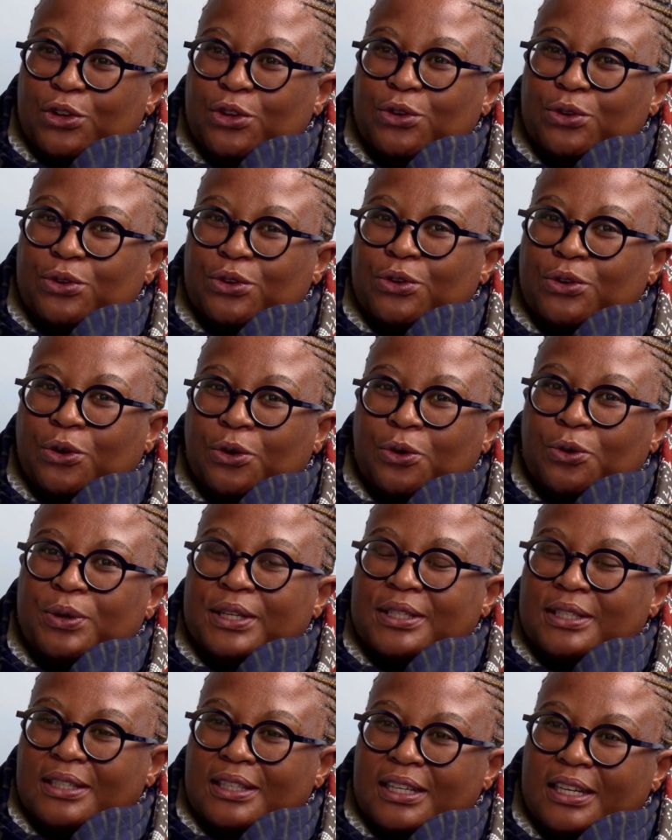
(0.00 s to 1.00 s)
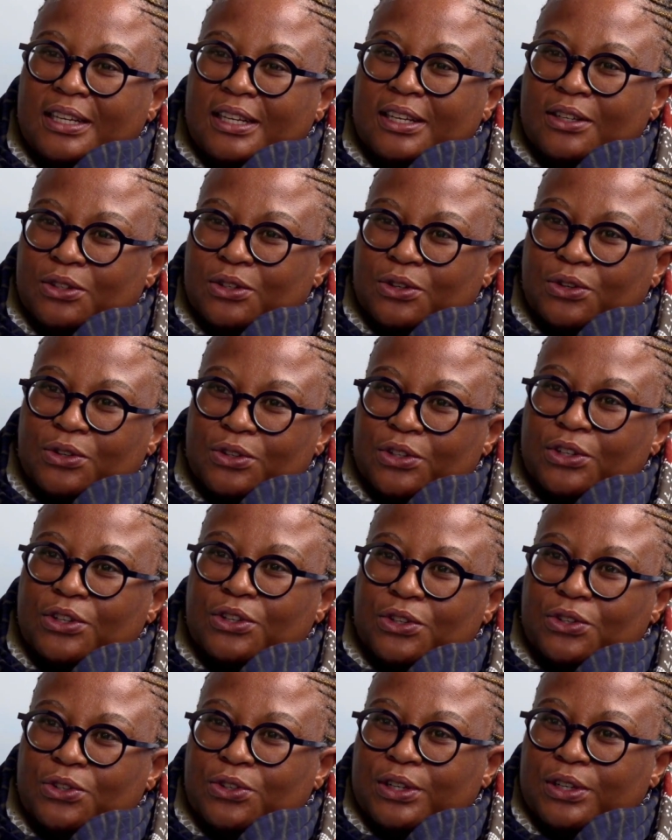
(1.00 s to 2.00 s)
you always needed to
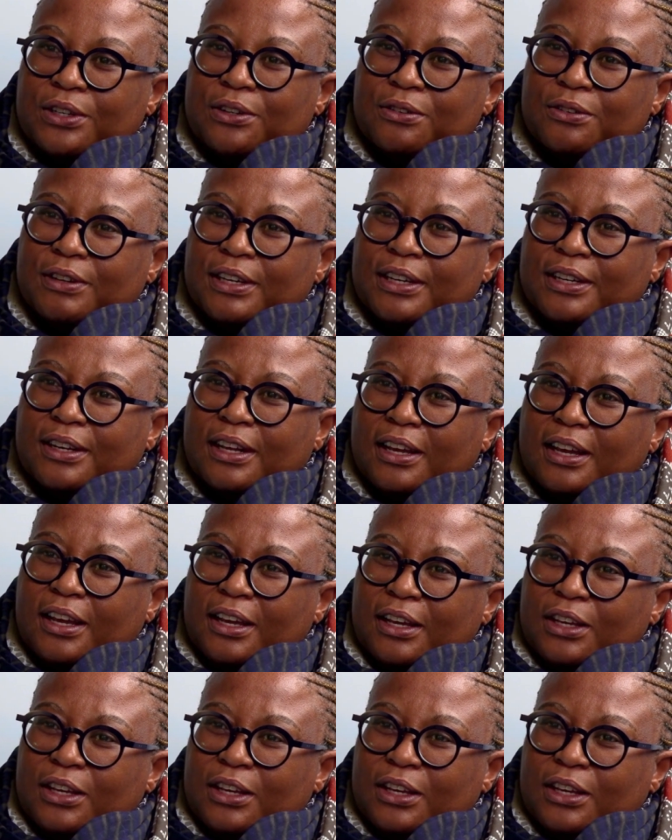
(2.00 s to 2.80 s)
continue to innovate.